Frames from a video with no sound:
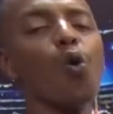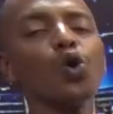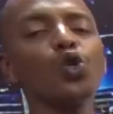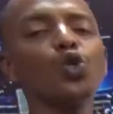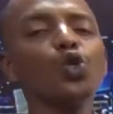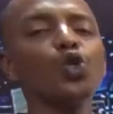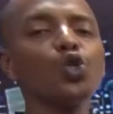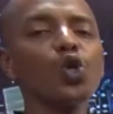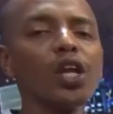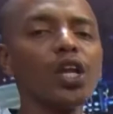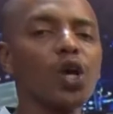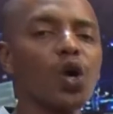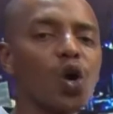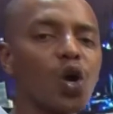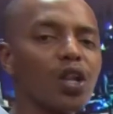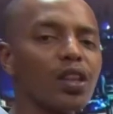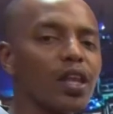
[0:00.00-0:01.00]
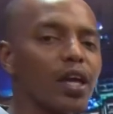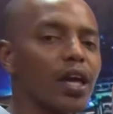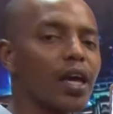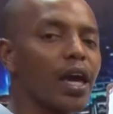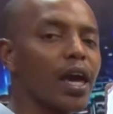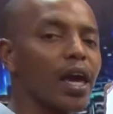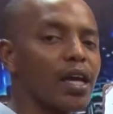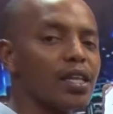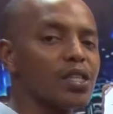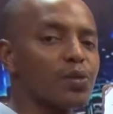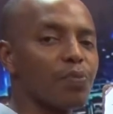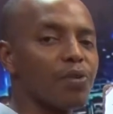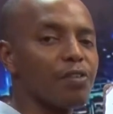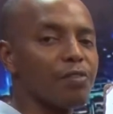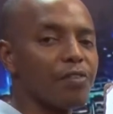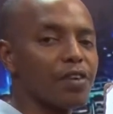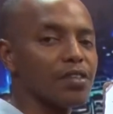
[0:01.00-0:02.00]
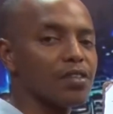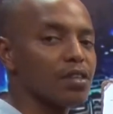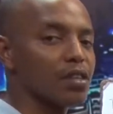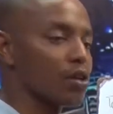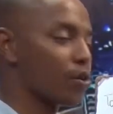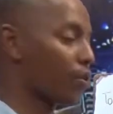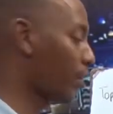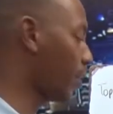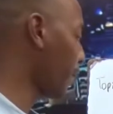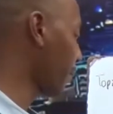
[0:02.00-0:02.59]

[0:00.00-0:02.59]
what you usually call the Keynes preference theory.